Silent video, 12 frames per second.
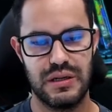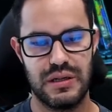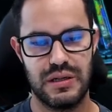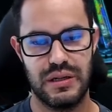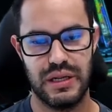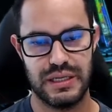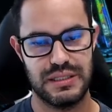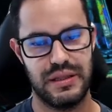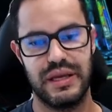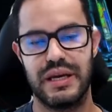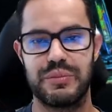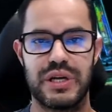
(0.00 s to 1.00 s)
the next
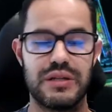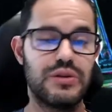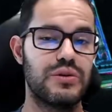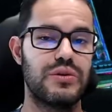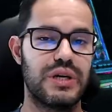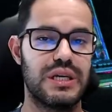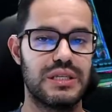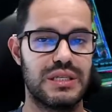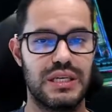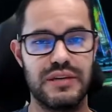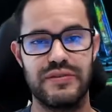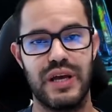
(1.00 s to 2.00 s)
thing I'm gonna do is
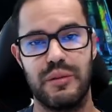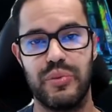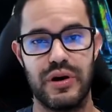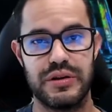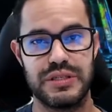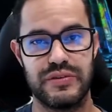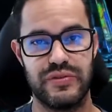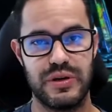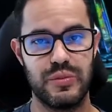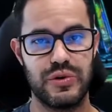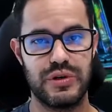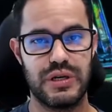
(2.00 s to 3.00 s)
give that policy
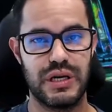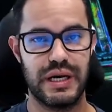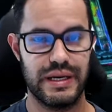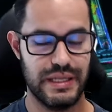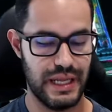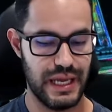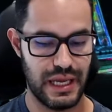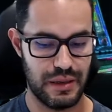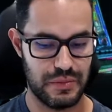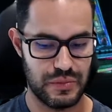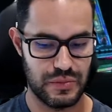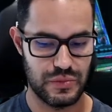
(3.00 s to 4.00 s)
framework a name.
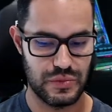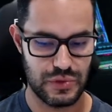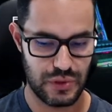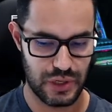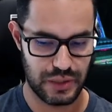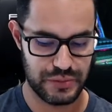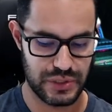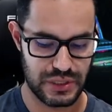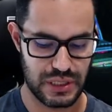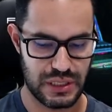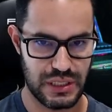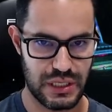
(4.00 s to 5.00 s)
So I'm just
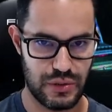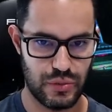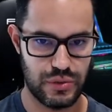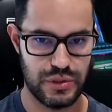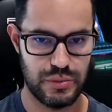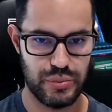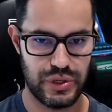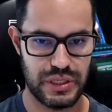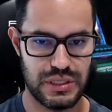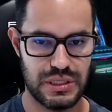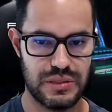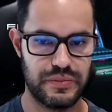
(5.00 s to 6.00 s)
gonna say WordPress.